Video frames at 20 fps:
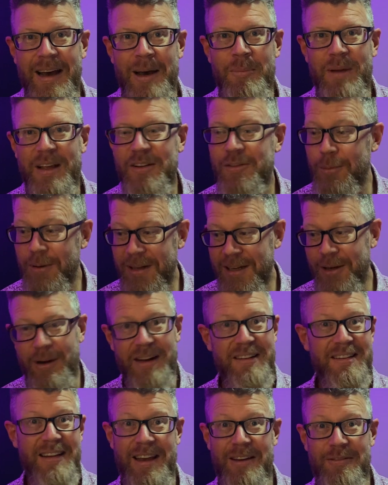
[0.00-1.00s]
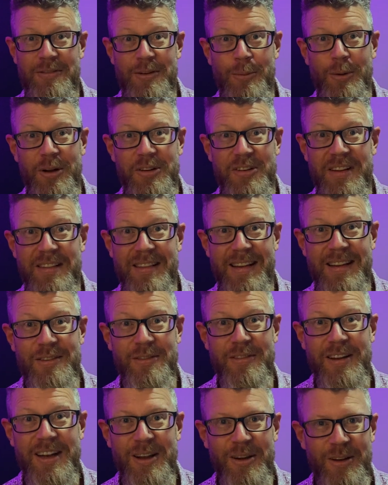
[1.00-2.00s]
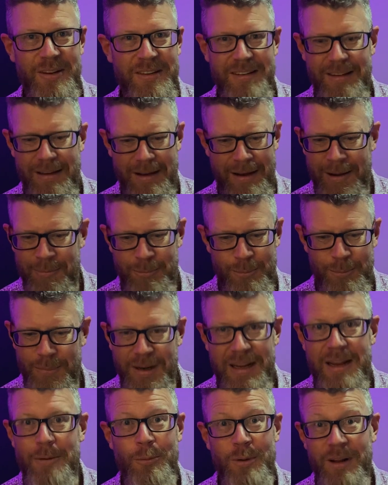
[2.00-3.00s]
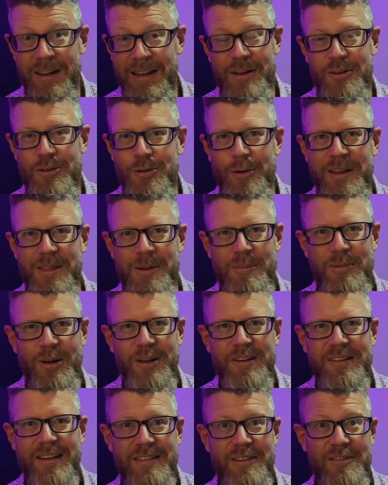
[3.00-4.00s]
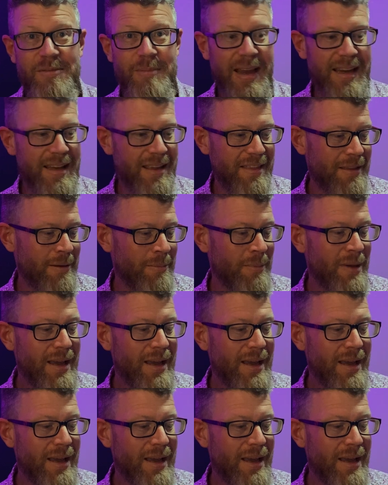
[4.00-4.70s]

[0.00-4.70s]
It's really great to have you watching these videos. I'm really enjoying the process of making them.